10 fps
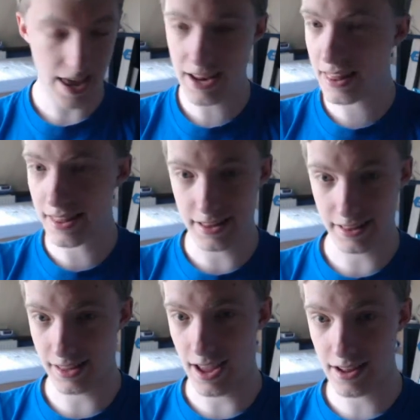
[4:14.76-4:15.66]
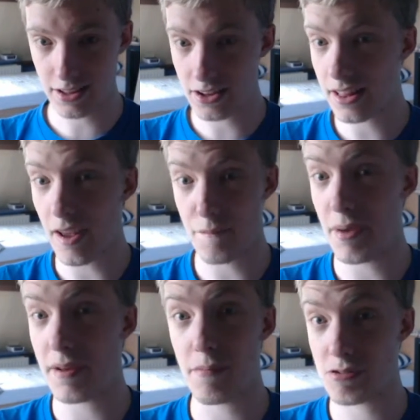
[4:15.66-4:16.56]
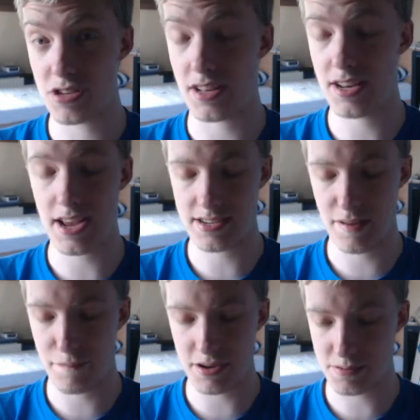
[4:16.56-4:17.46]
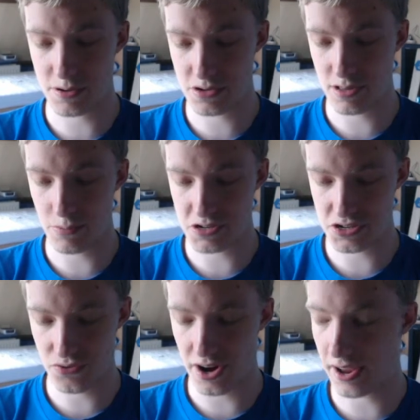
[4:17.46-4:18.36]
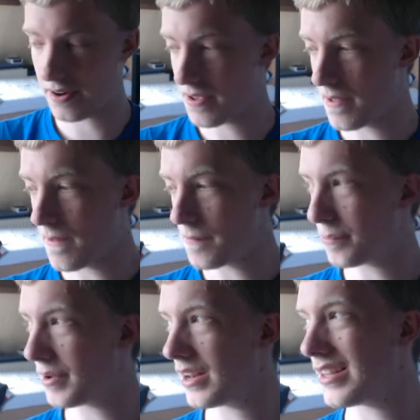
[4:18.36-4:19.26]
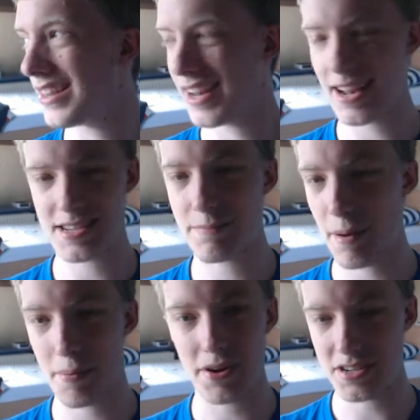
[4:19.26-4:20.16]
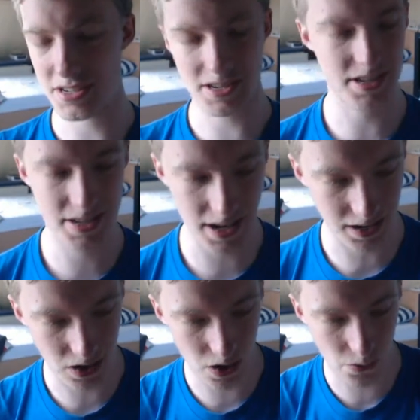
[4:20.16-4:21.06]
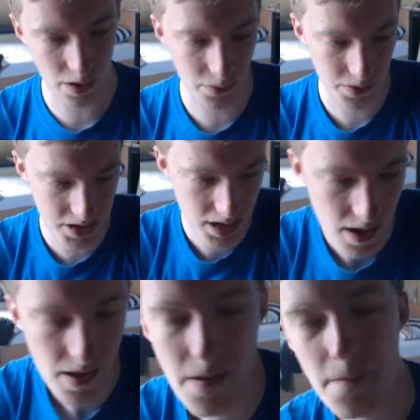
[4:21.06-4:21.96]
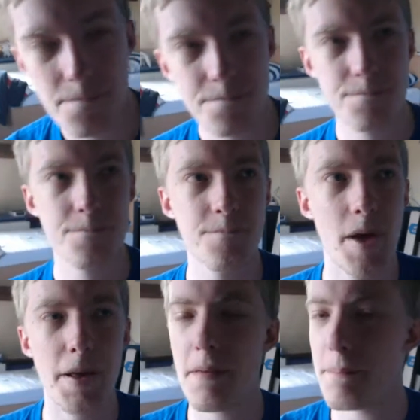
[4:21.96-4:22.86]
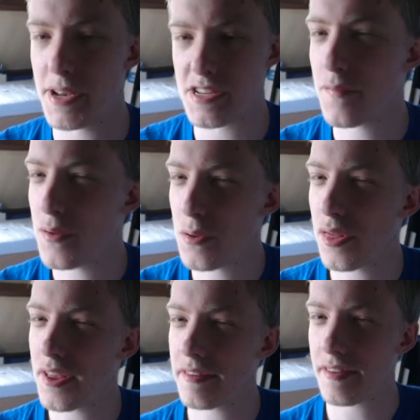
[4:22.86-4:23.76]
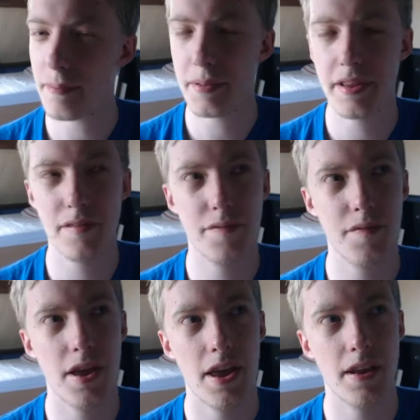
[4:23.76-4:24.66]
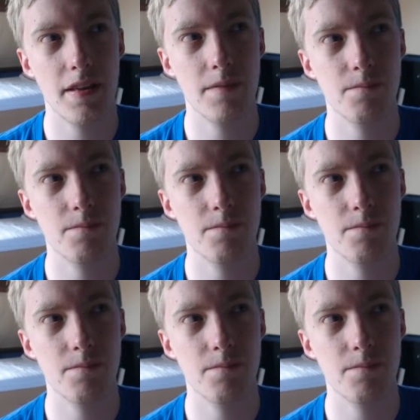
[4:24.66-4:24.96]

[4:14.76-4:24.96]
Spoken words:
anything like that. Luckily, I've made most of the tests. I've passed most of them, which is great. But the lesson preparations didn't go well, which made me miss a few things, I believe, in